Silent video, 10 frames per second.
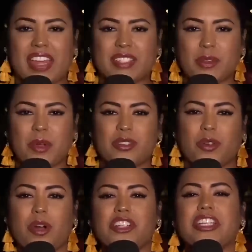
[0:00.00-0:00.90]
Thanks so much for
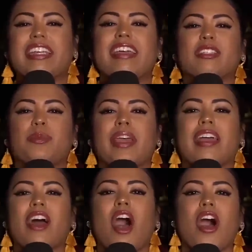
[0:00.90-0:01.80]
watching ESPN
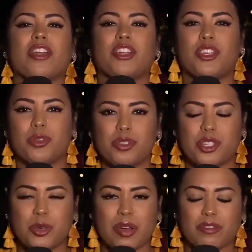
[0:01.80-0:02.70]
on
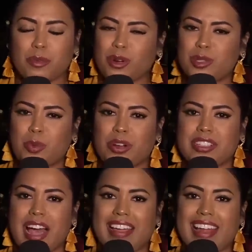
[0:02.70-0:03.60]
YouTube, and for more sports
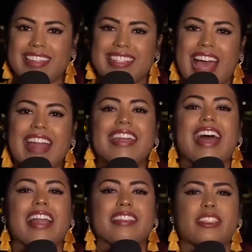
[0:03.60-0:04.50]
highlights and
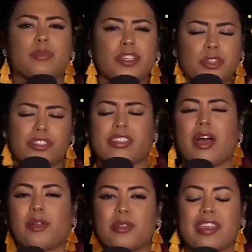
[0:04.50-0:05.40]
analysis, be sure to
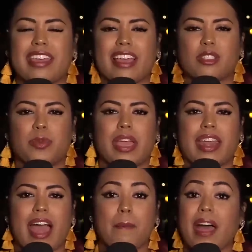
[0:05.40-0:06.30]
download the ESPN
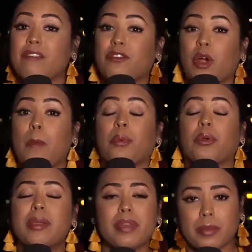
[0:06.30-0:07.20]
app, and for
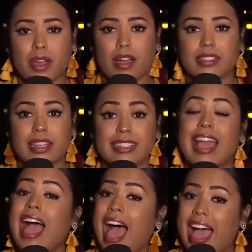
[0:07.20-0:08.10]
premium content
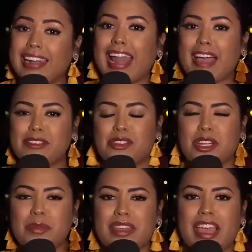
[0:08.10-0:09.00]
and live
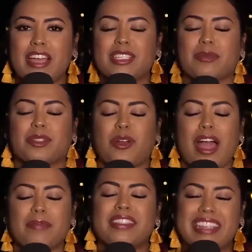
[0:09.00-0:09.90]
streaming,
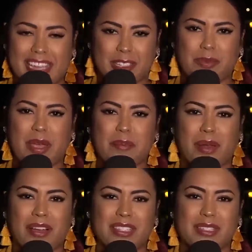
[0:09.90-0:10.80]
subscribe to ESPN
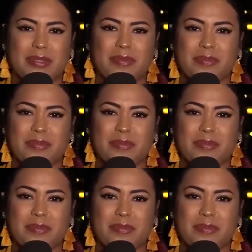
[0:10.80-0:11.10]
Plus.